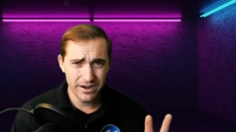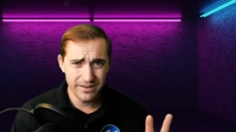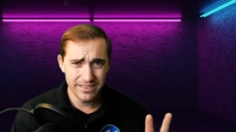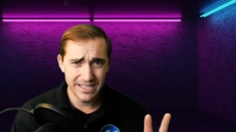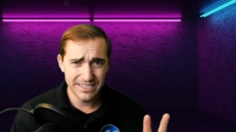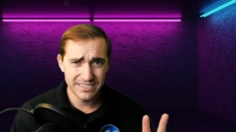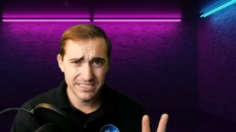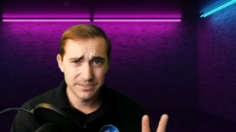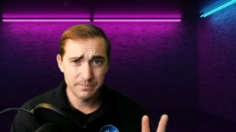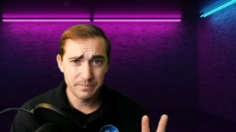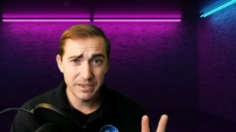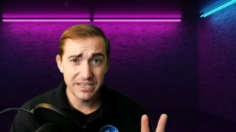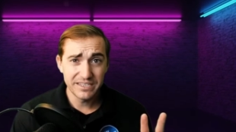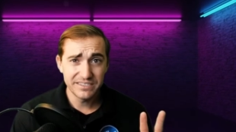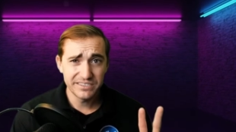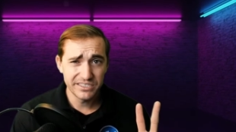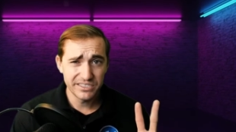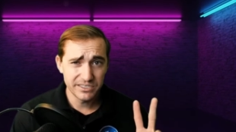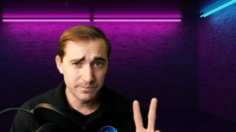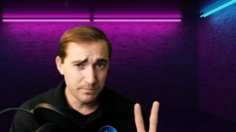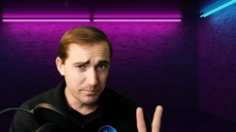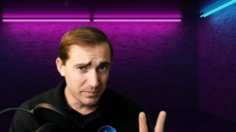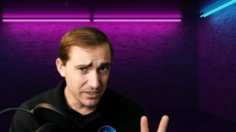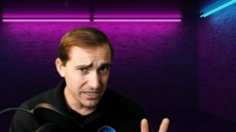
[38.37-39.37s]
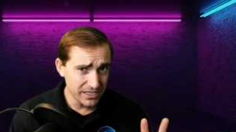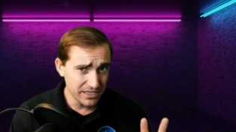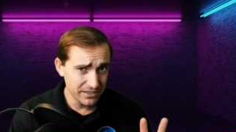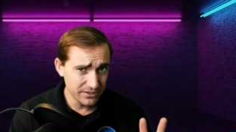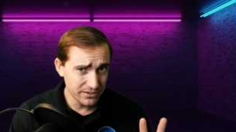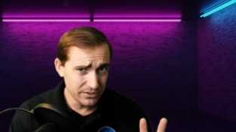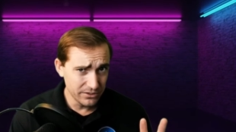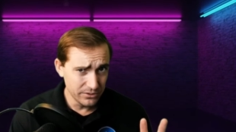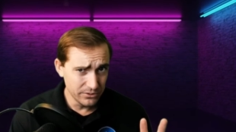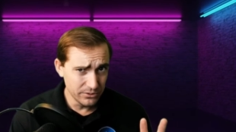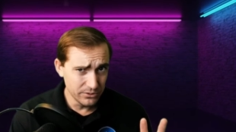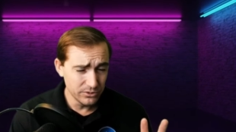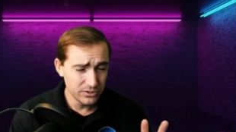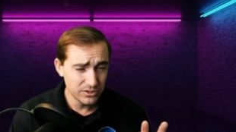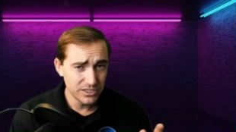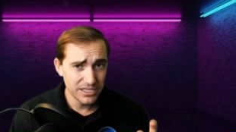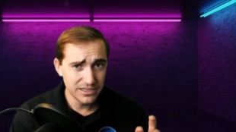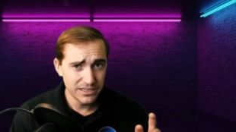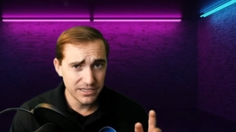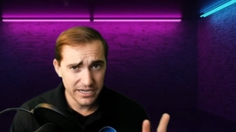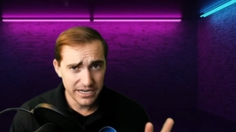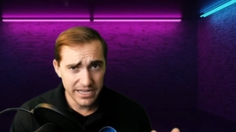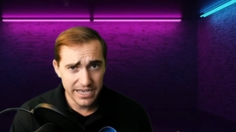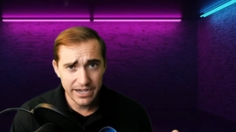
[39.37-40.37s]
that space is being used,
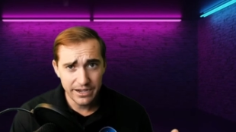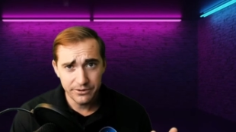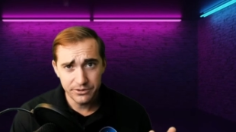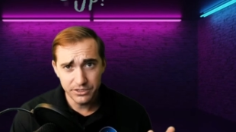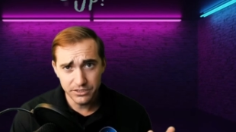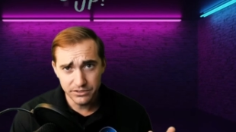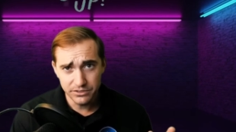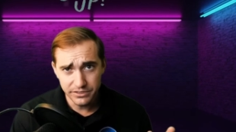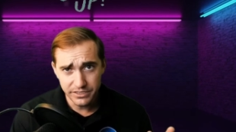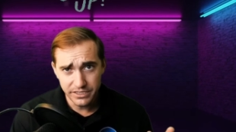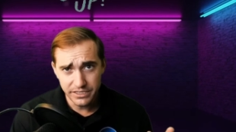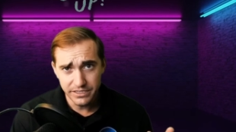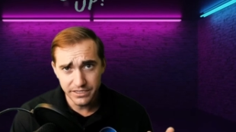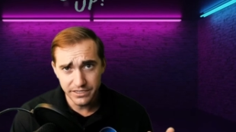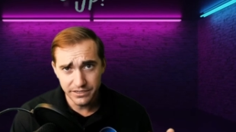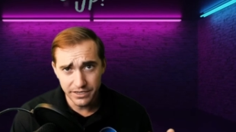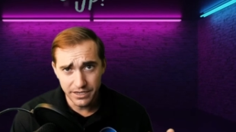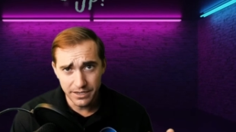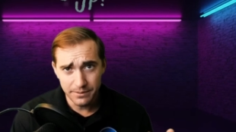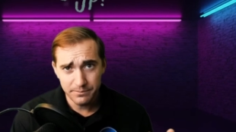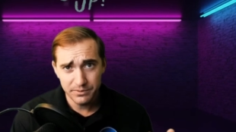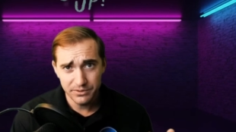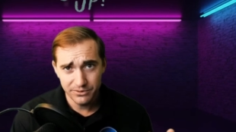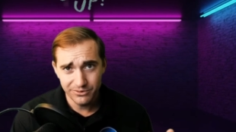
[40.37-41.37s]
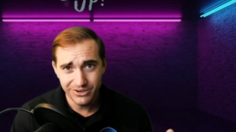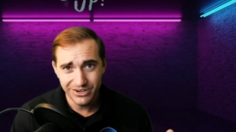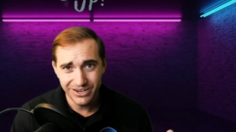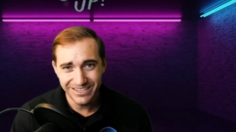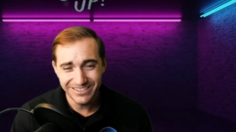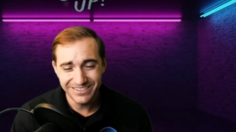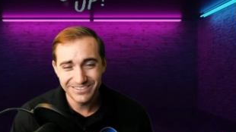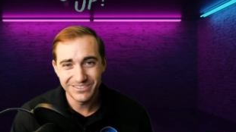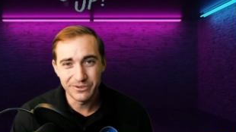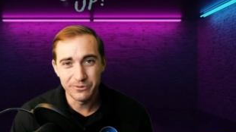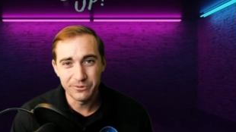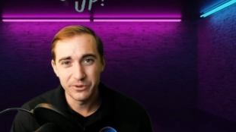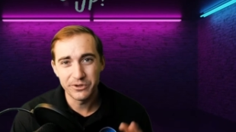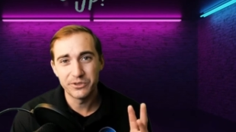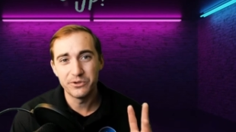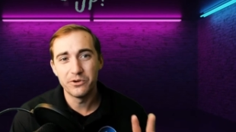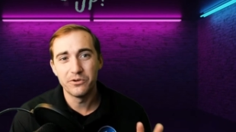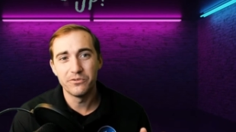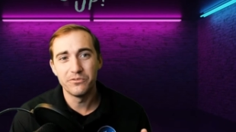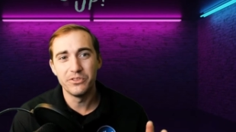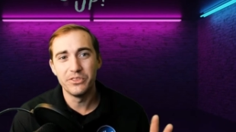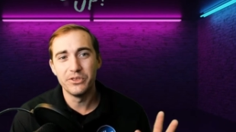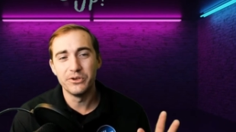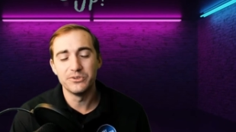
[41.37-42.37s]
and then how to clean it up, right? So we're gonna go
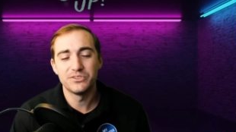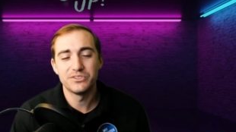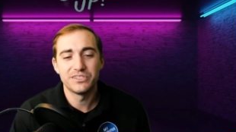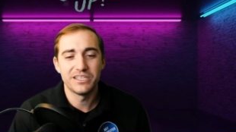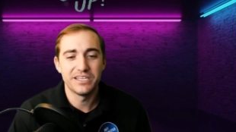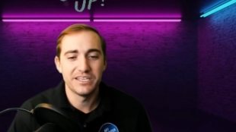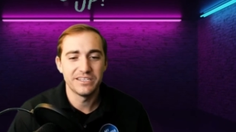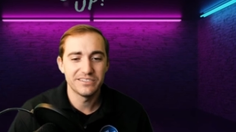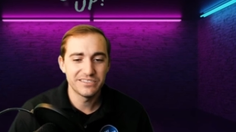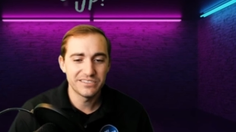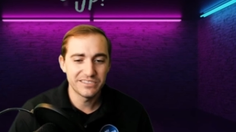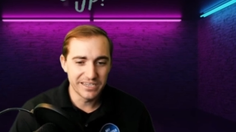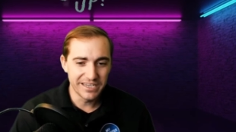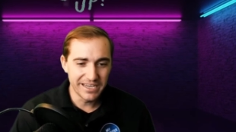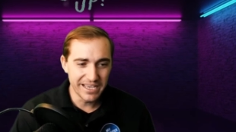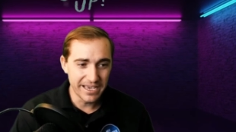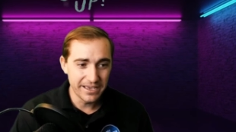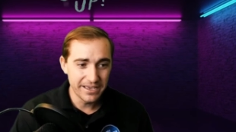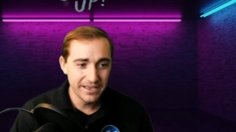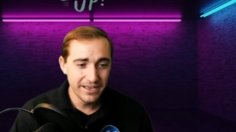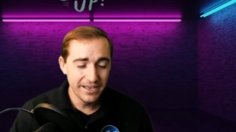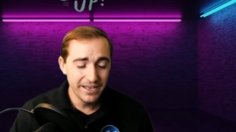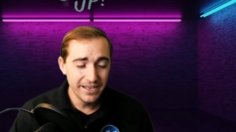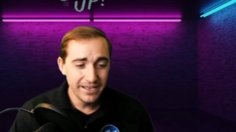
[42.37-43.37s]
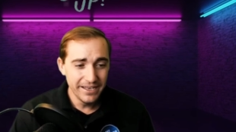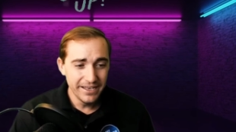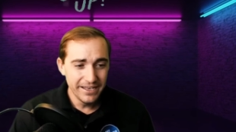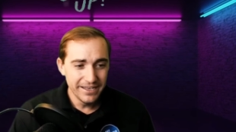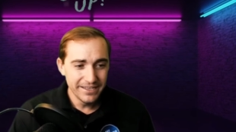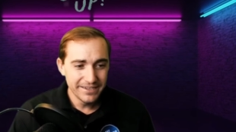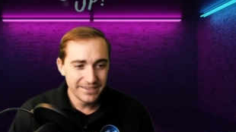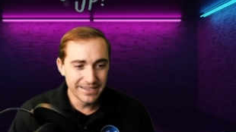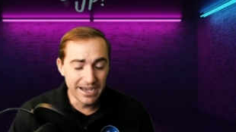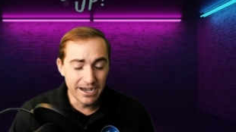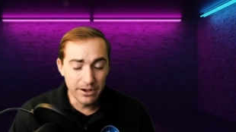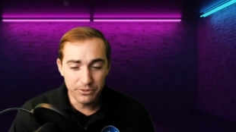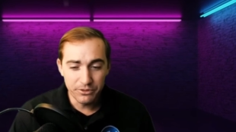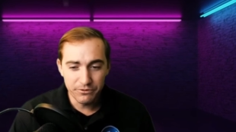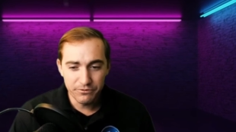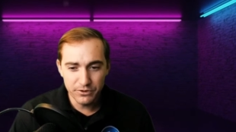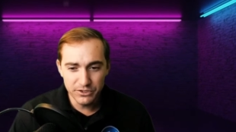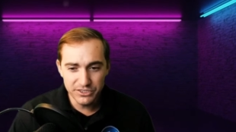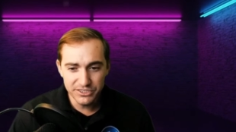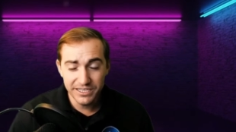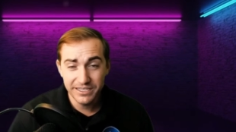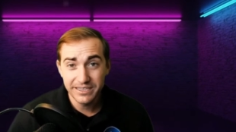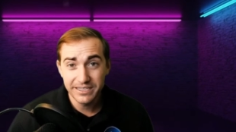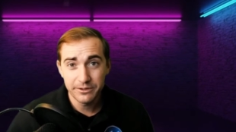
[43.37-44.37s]
over those things today. Now, the
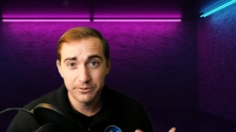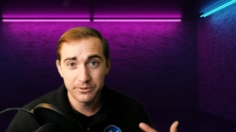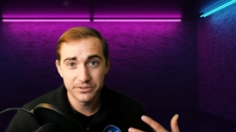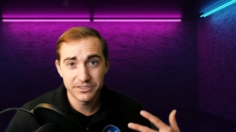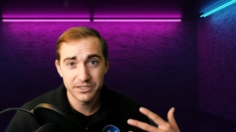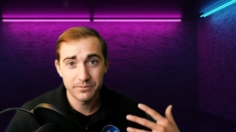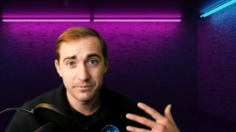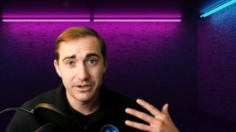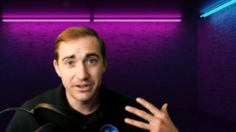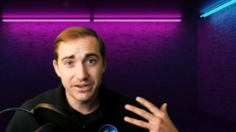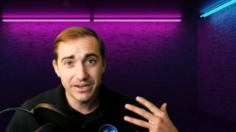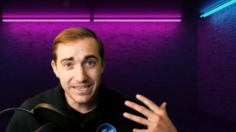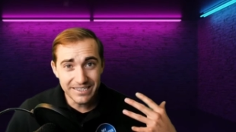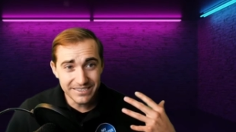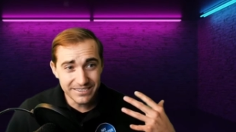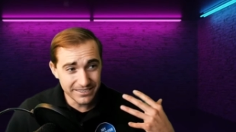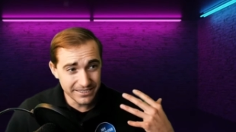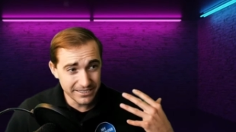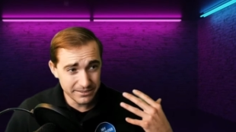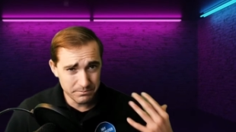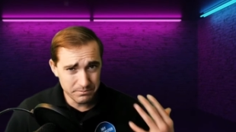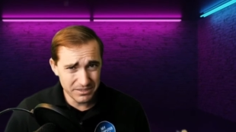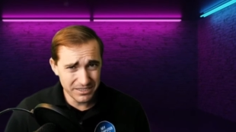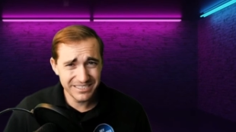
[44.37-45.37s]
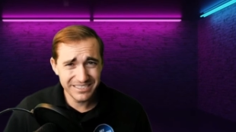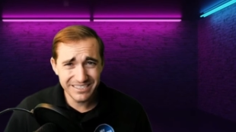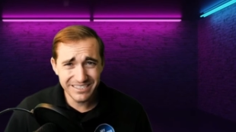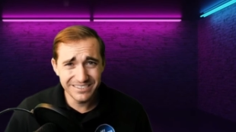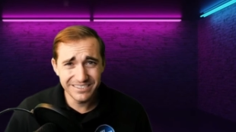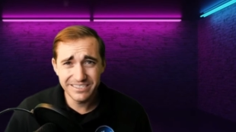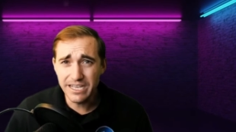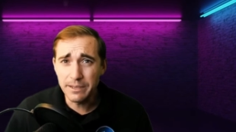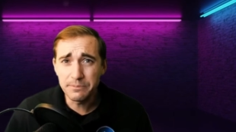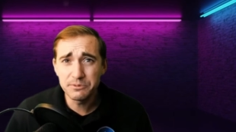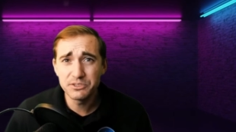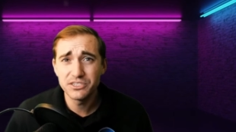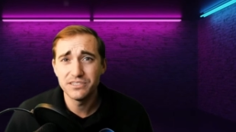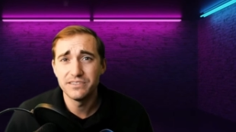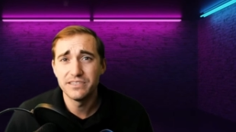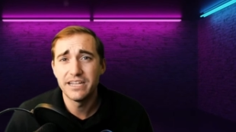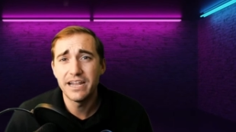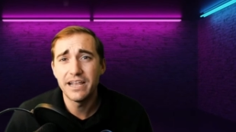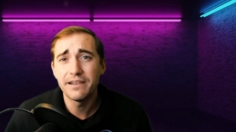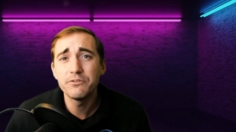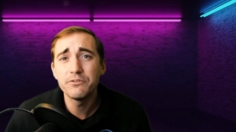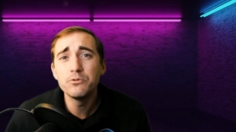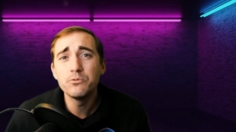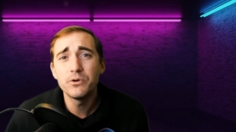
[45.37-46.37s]
first thing that I wanna talk about is this misconception that
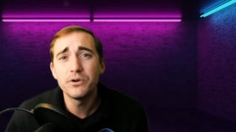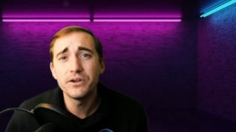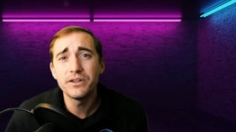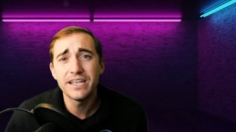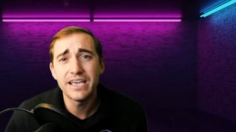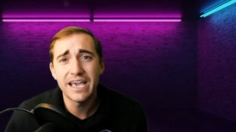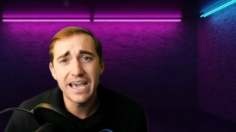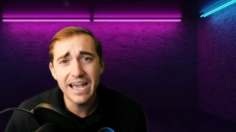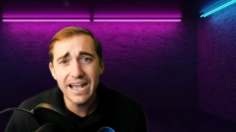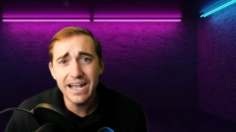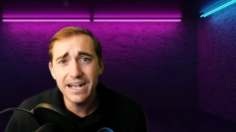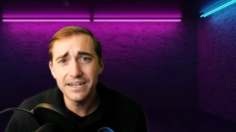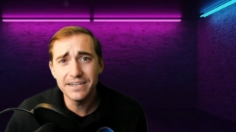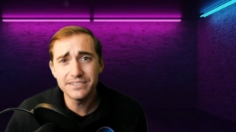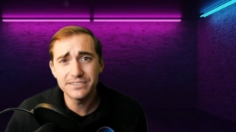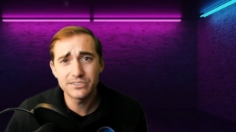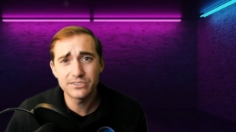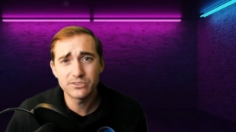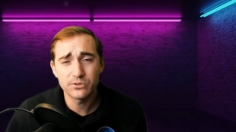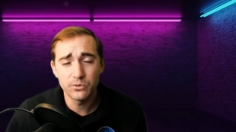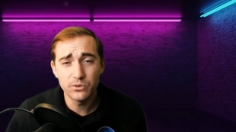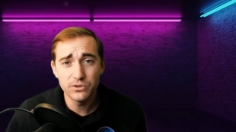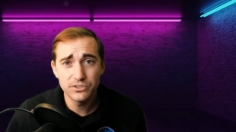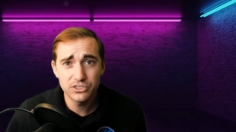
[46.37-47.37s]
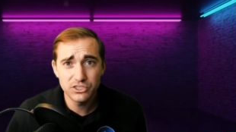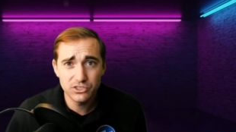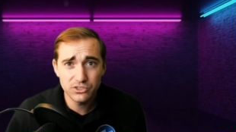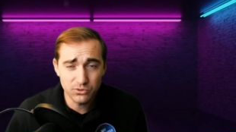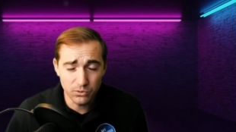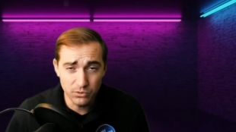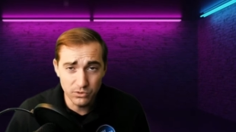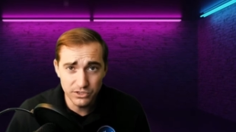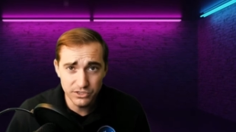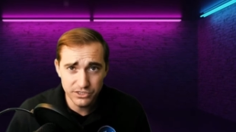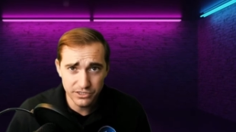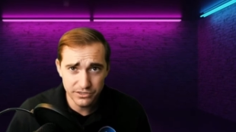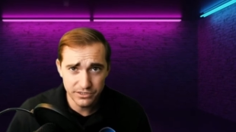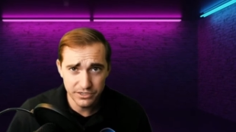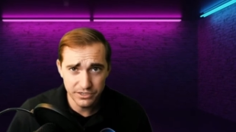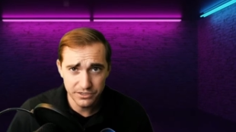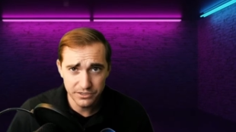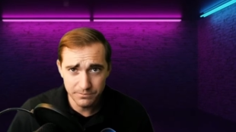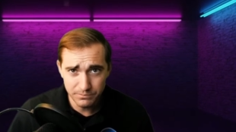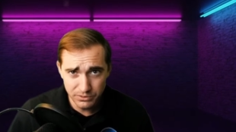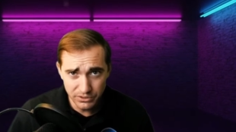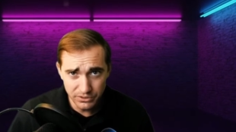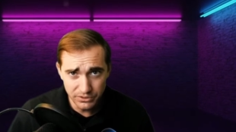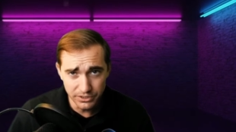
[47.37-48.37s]
everyone has towards storage on their
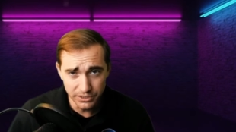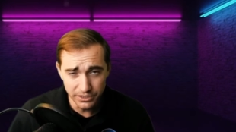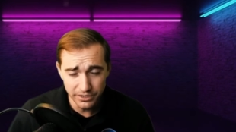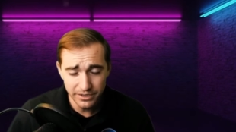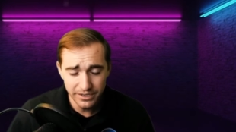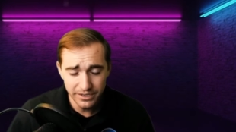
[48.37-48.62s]
computer.